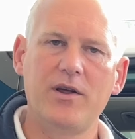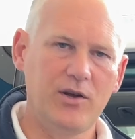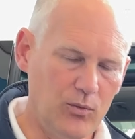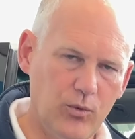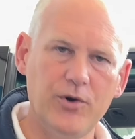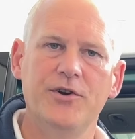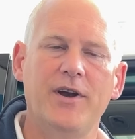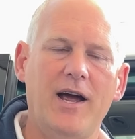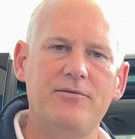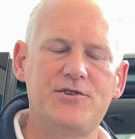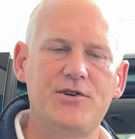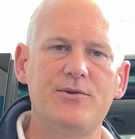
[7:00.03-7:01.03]
you wouldn't
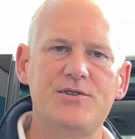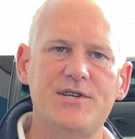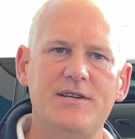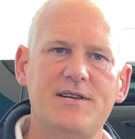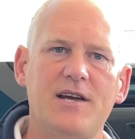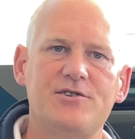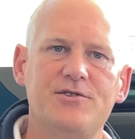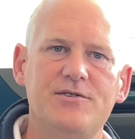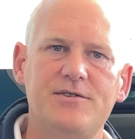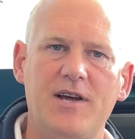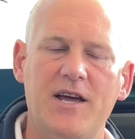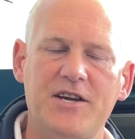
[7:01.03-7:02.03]
have 2 seats extra
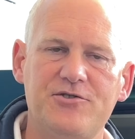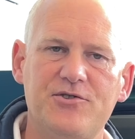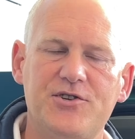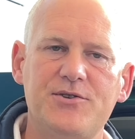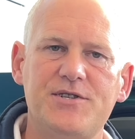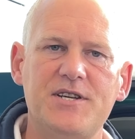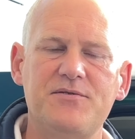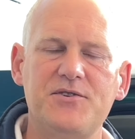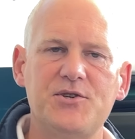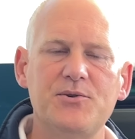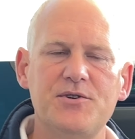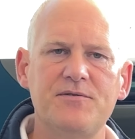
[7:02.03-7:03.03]
2 seats for
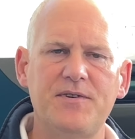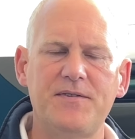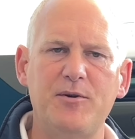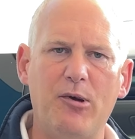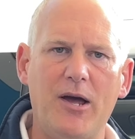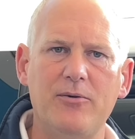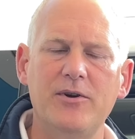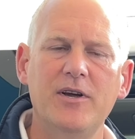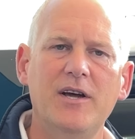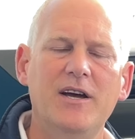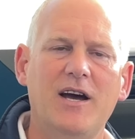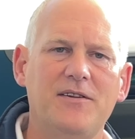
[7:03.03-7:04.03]
£250.
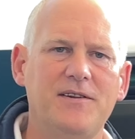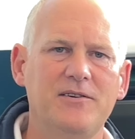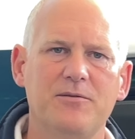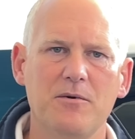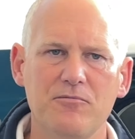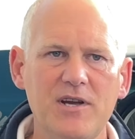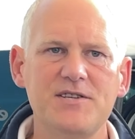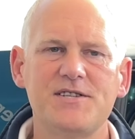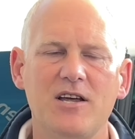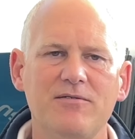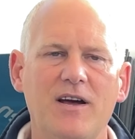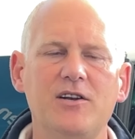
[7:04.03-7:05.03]
I think from a
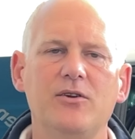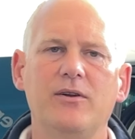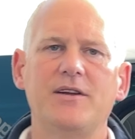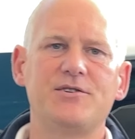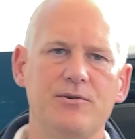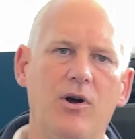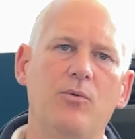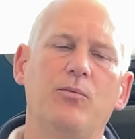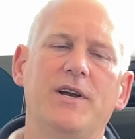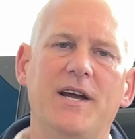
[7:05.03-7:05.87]
resale value later on when you